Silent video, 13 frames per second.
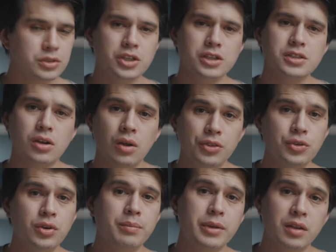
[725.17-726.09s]
will just
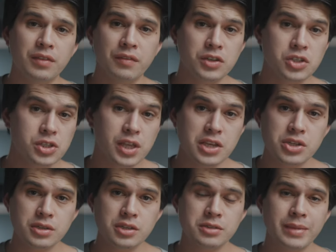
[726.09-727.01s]
alter a bit of the
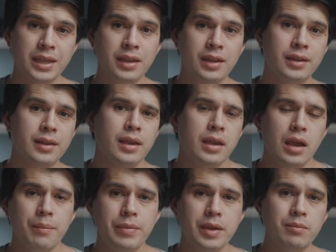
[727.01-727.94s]
vegetation, just making it
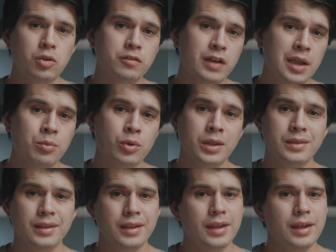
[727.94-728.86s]
a bit more vibrant
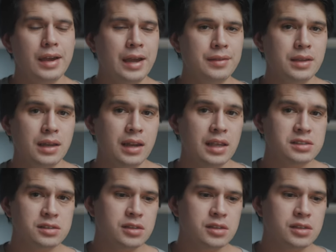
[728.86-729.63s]
and less